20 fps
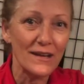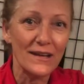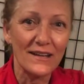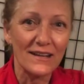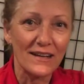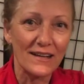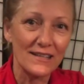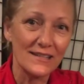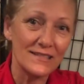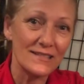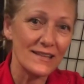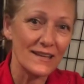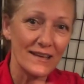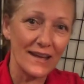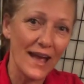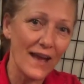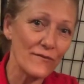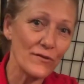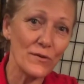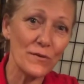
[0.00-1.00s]
Because
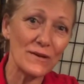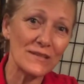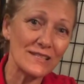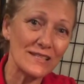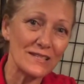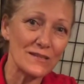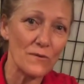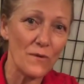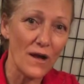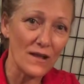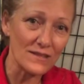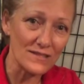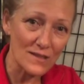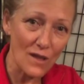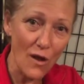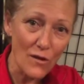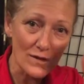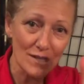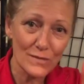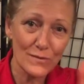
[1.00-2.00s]
every once in a while, as
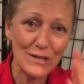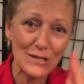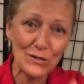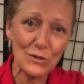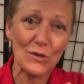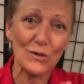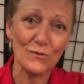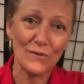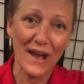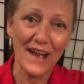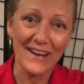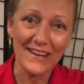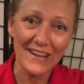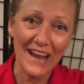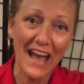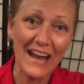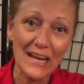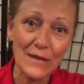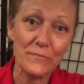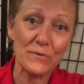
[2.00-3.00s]
long as we do it right,
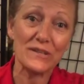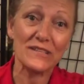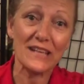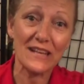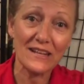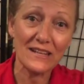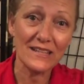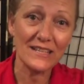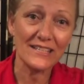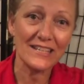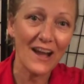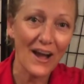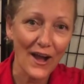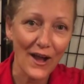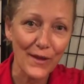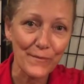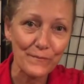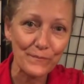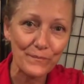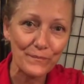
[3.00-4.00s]
90% of the
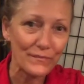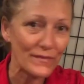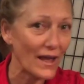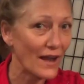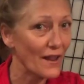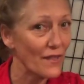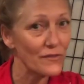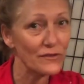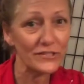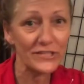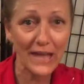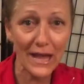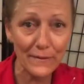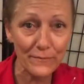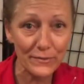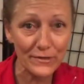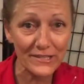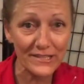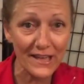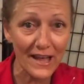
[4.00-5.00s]
time, that other
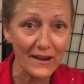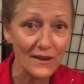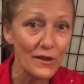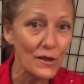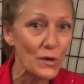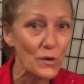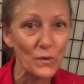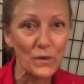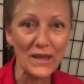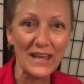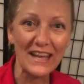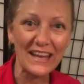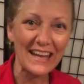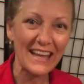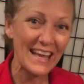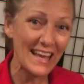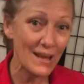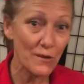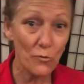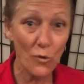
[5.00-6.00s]
10%, we can
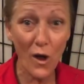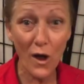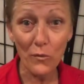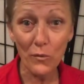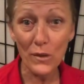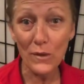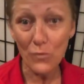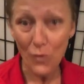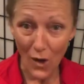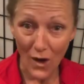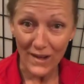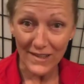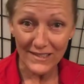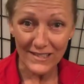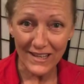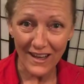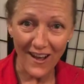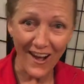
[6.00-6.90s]
eat what we want.